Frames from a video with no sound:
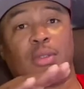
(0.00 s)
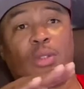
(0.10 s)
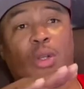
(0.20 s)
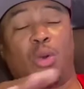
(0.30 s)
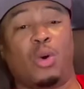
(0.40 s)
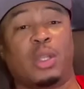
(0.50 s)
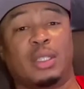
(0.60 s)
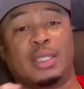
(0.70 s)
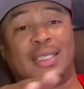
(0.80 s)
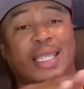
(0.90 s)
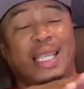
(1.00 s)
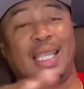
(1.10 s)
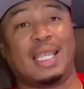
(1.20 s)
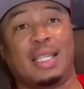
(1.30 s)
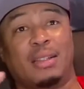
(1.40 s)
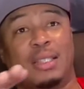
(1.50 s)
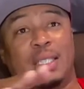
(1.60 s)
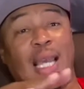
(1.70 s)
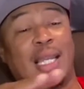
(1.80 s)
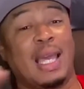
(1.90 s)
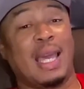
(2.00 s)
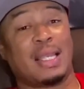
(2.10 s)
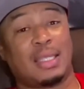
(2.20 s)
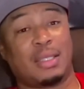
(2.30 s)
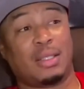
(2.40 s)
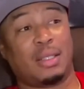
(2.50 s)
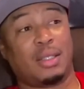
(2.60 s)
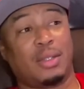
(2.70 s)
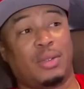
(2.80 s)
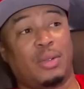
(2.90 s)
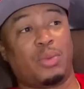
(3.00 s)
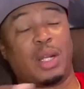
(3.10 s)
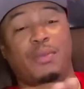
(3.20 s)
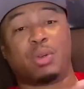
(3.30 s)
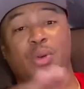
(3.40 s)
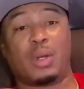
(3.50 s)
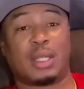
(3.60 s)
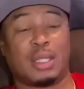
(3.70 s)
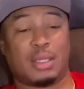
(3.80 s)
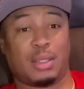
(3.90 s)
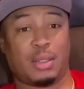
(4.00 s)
lawyers in Tallahassee would ever go against her.